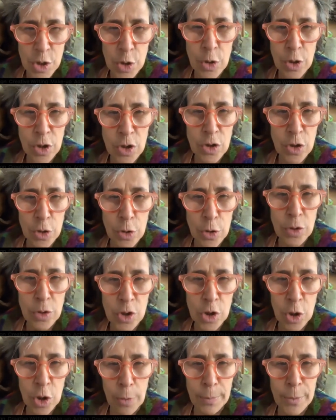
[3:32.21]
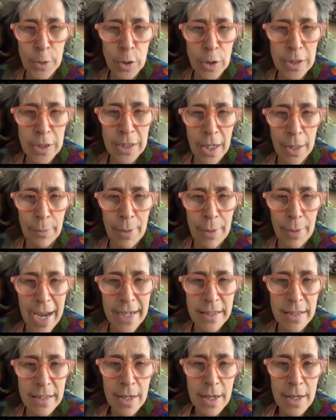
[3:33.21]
you can do the job, you can direct.